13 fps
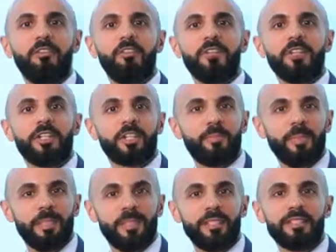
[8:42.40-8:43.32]
you're
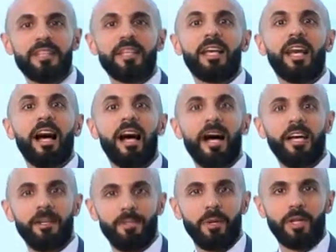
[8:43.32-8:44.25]
experiencing high
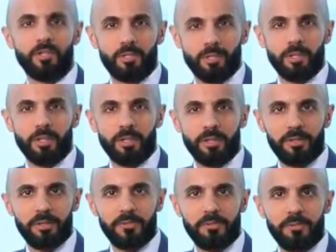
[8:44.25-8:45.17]
blood sugar,
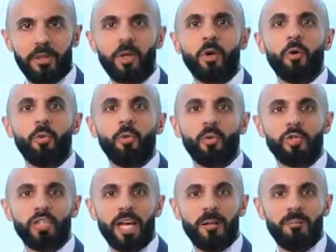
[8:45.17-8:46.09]
which
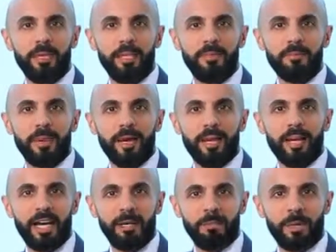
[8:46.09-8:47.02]
I mean by
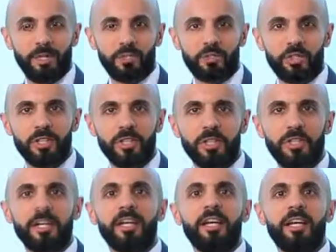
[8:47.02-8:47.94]
high blood sugar,
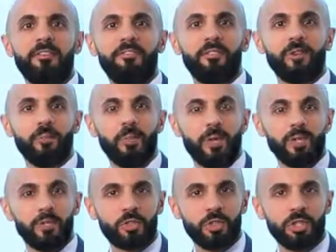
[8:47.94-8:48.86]
if your blood
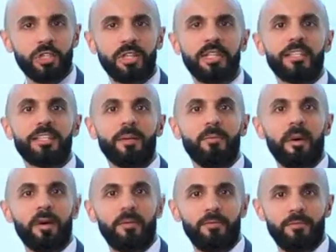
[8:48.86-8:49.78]
sugar is
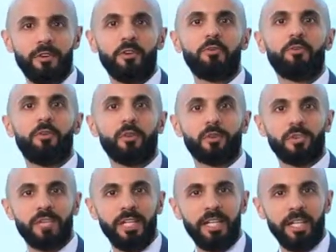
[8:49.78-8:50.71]
above
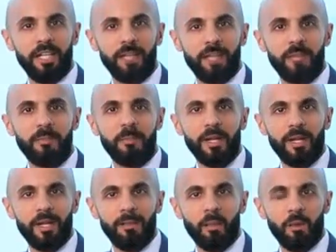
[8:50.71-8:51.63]
14
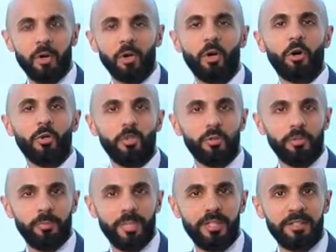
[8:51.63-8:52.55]
millimole on your
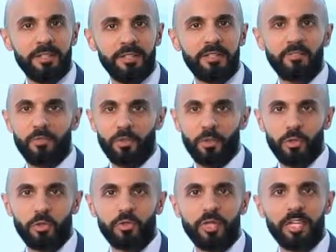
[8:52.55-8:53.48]
meter, if you're
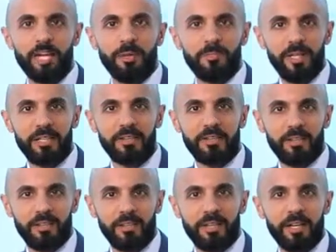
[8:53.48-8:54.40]
using a meter
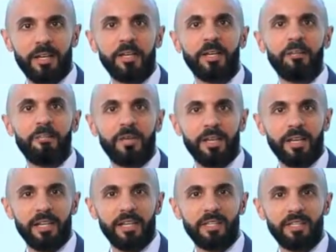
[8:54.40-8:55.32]
in the Middle
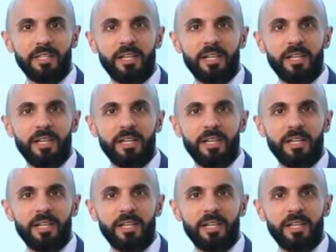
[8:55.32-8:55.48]
East,